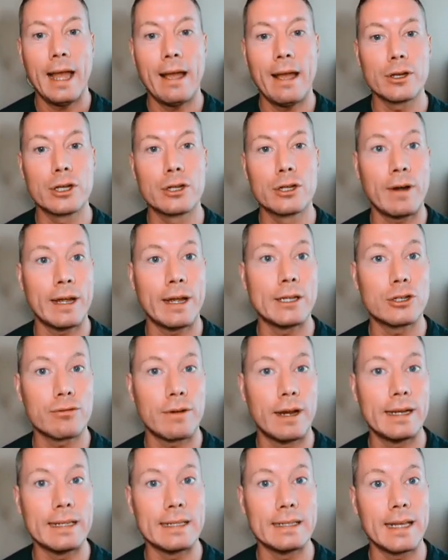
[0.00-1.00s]
Have a great
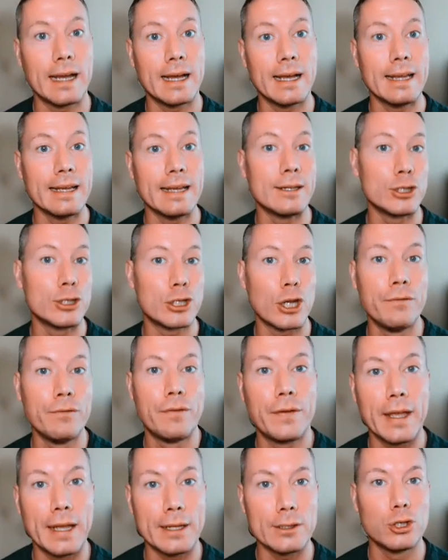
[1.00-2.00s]
trading day. And
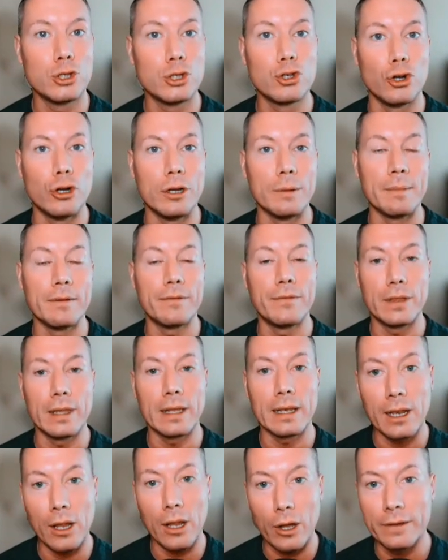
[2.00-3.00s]
don't forget to join me for
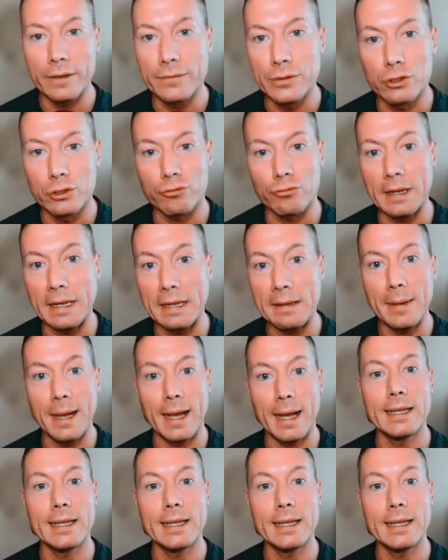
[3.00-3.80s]
the live stream,